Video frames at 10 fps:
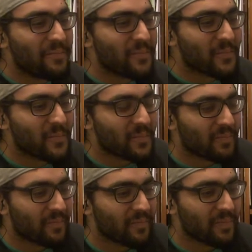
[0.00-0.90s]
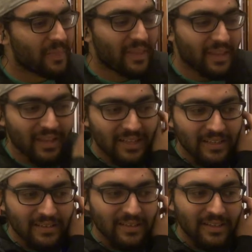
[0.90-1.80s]
this, you got to
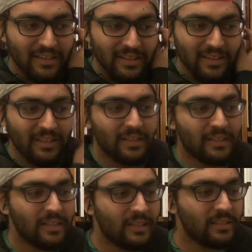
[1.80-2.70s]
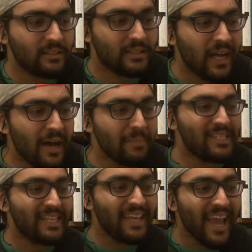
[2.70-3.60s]
be free. Come
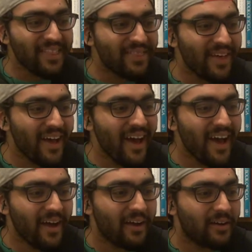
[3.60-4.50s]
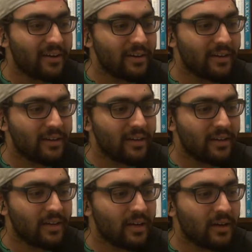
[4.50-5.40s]
together.
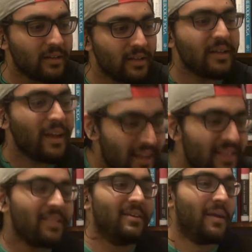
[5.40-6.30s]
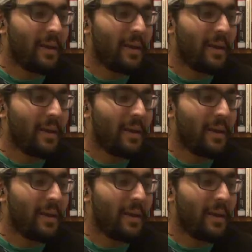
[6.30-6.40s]
Come together.